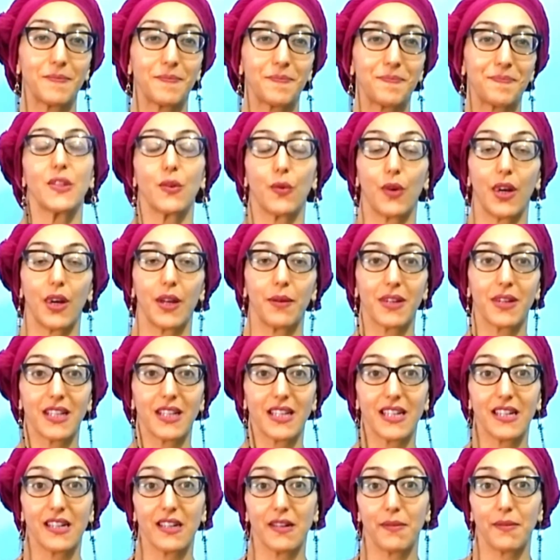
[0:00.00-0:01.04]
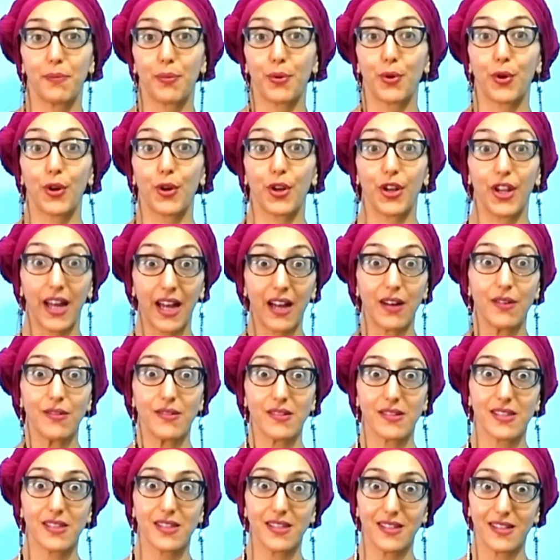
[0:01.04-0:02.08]
So I'm going to
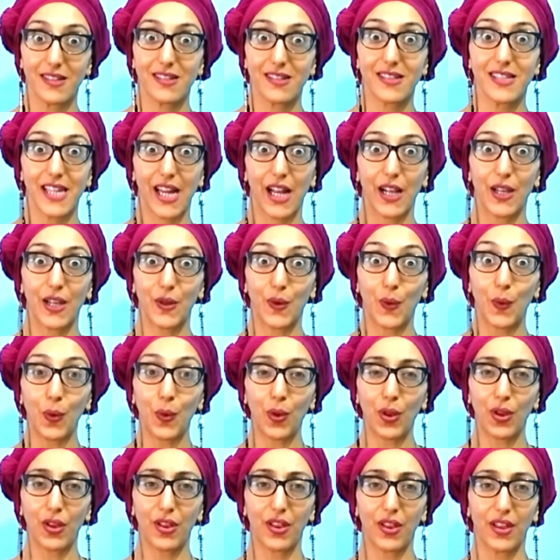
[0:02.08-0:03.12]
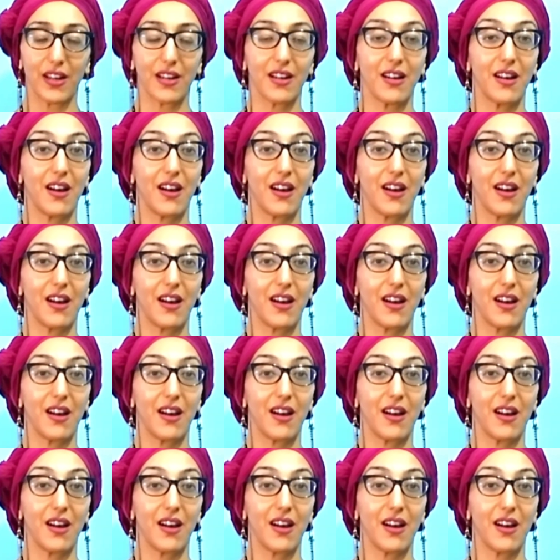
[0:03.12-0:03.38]
pronounce and tell you all the